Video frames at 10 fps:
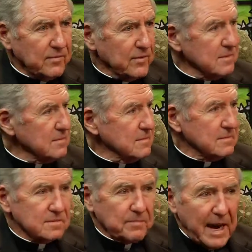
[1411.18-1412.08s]

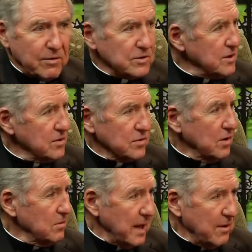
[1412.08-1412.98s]
from parishes
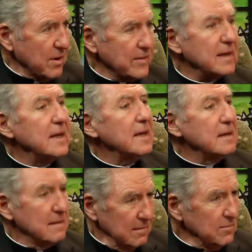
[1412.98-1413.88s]
or however,
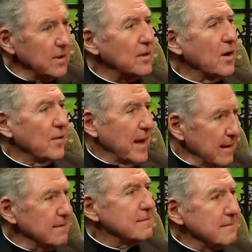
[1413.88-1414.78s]
we know
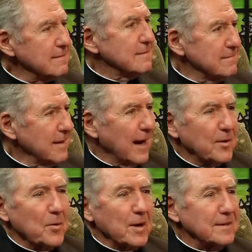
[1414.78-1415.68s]
that, I
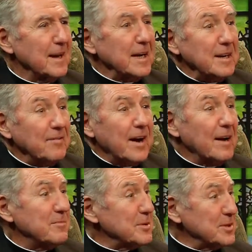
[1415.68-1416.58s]
don't know what,
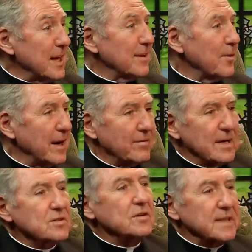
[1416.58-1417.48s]
95% or whatever it
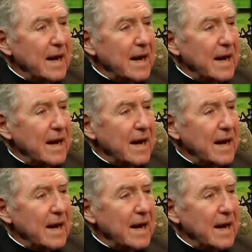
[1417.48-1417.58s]
is goes